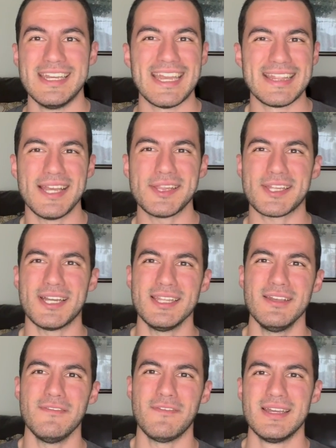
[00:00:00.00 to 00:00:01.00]
And that's kind
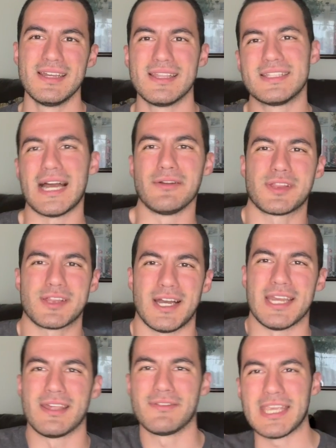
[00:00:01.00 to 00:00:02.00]
of the
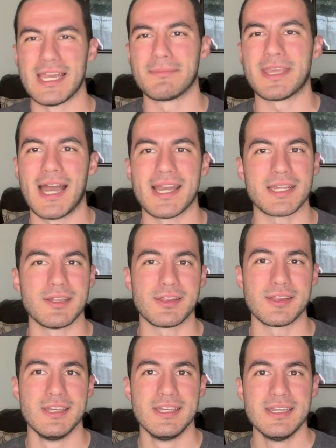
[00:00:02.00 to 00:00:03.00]
downside of the MCAT,
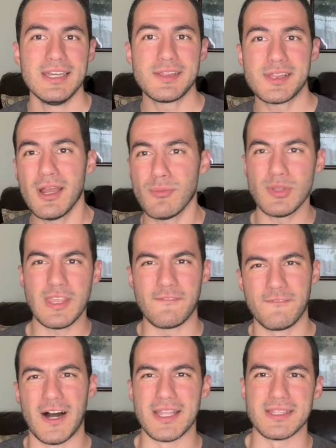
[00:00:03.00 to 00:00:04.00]
because it's not really
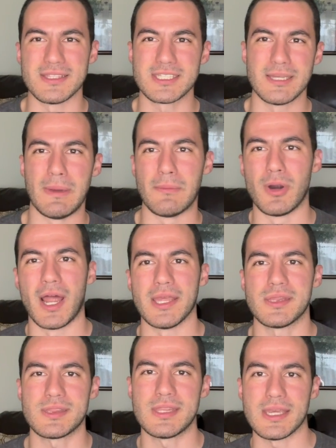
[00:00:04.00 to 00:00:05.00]
fun to
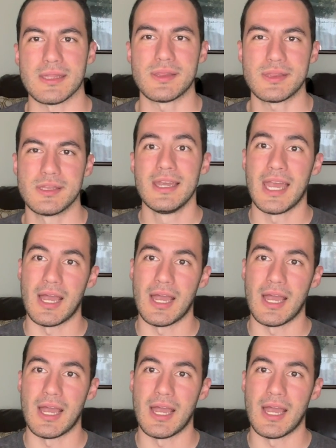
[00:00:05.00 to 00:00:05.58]
memorize things.